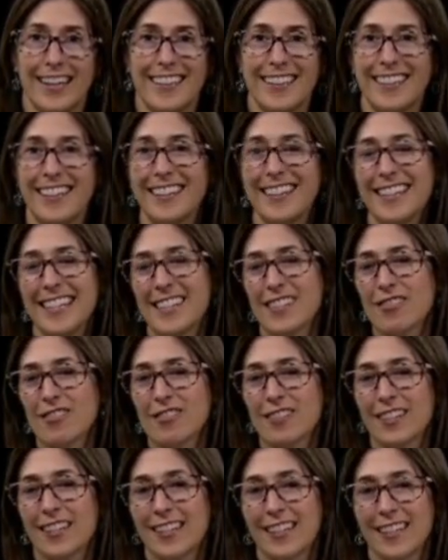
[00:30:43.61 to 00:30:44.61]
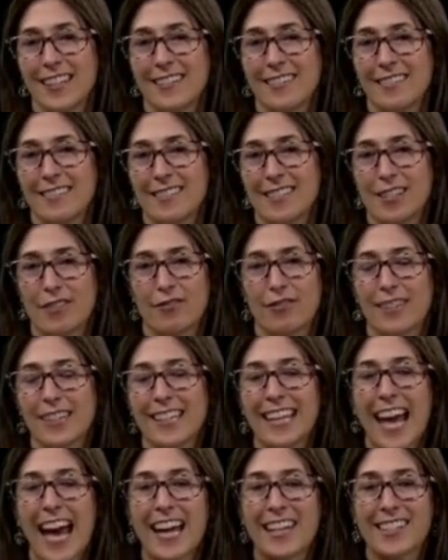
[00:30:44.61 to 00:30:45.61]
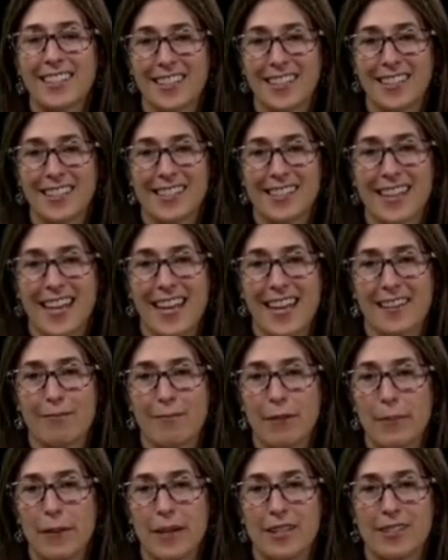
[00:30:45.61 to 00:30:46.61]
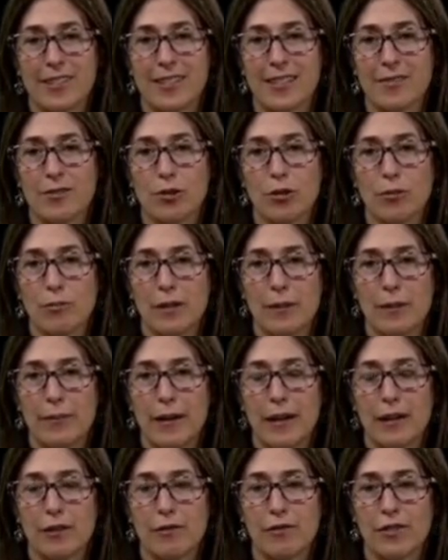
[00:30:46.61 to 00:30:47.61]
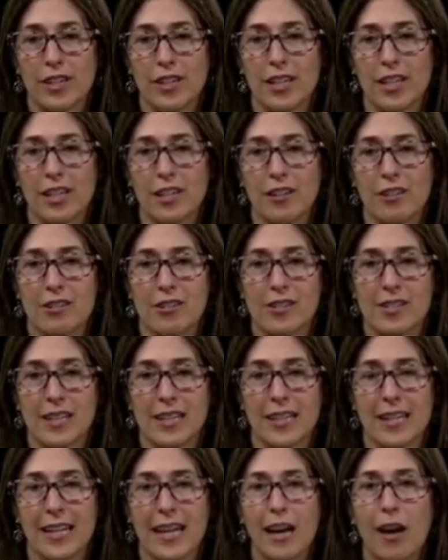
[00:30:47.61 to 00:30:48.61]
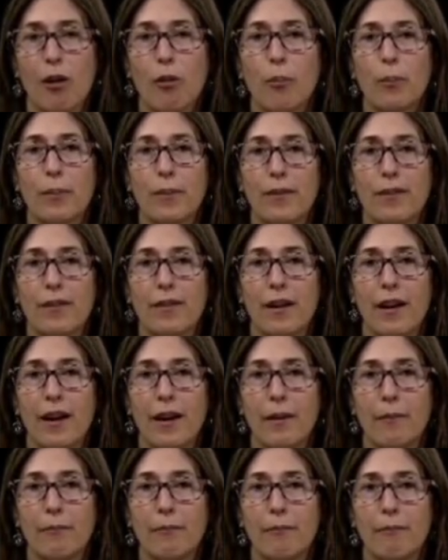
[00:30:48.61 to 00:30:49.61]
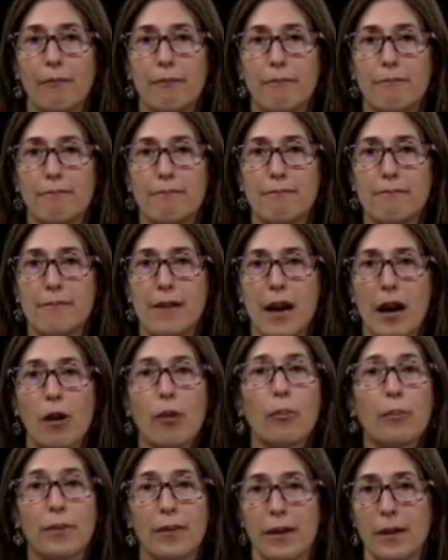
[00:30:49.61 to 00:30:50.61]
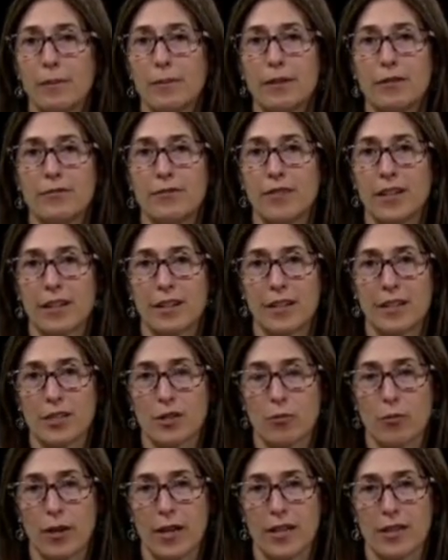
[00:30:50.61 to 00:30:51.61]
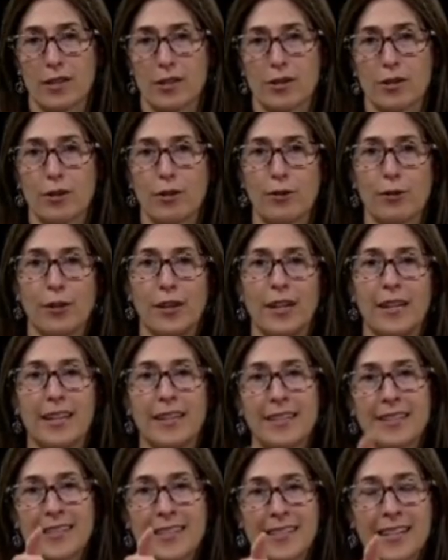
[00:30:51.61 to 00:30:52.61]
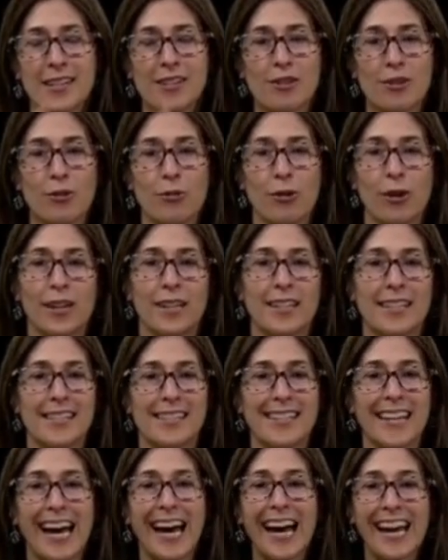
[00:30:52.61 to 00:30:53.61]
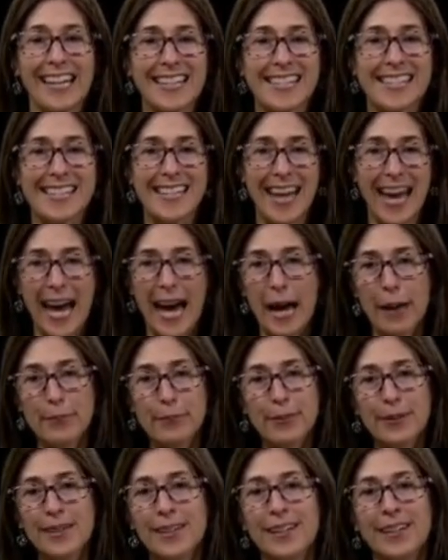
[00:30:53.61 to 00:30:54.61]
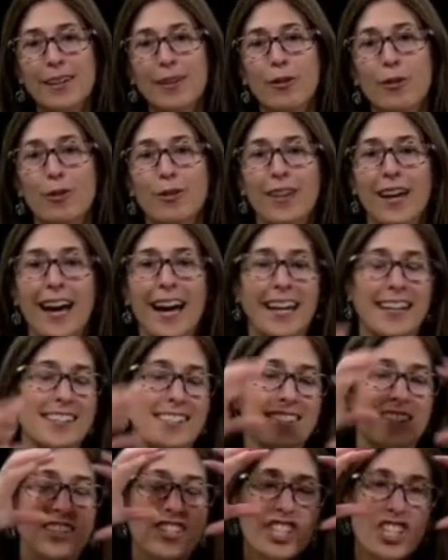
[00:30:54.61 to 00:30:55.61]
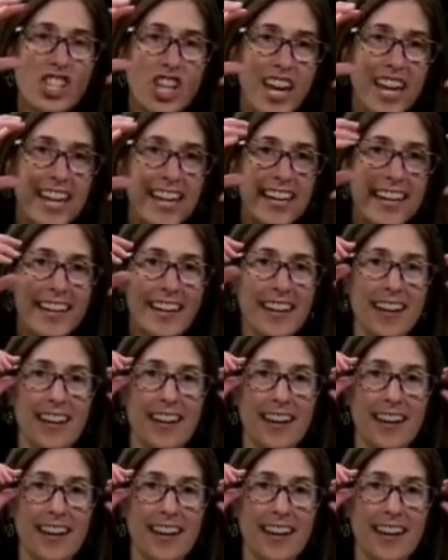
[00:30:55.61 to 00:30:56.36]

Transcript: And these are different gadgets that my patients have told me about over the years that can help them in various ways. So the center one is the ice cap or the ice shade.